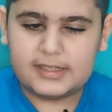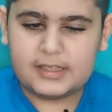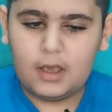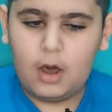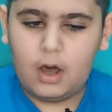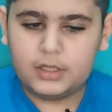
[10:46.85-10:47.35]
is
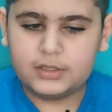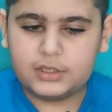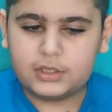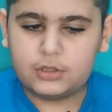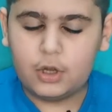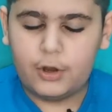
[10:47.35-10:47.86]
the on
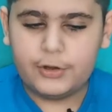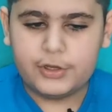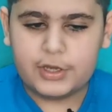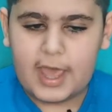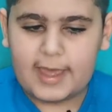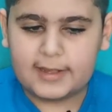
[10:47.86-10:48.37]

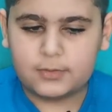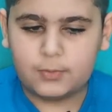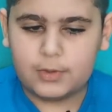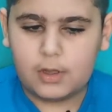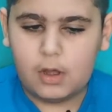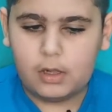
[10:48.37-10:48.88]
start, as
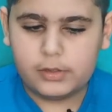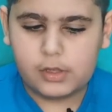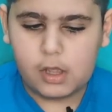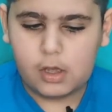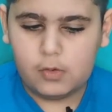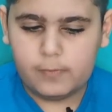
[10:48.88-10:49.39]
we all
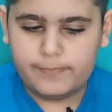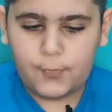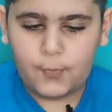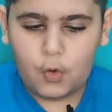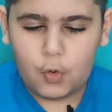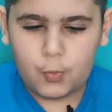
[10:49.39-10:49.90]
know.
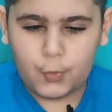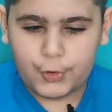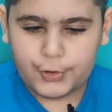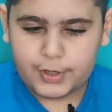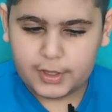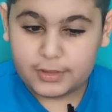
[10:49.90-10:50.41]

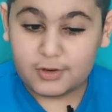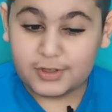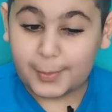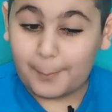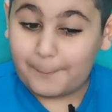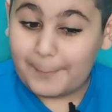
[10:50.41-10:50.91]
Forward,
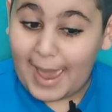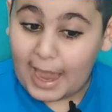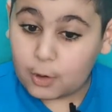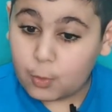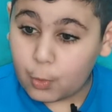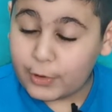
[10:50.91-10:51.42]
there's a
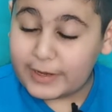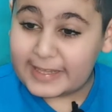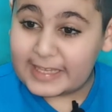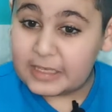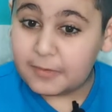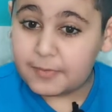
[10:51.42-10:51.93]
backward
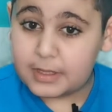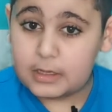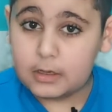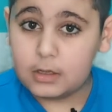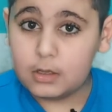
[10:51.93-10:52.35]
even.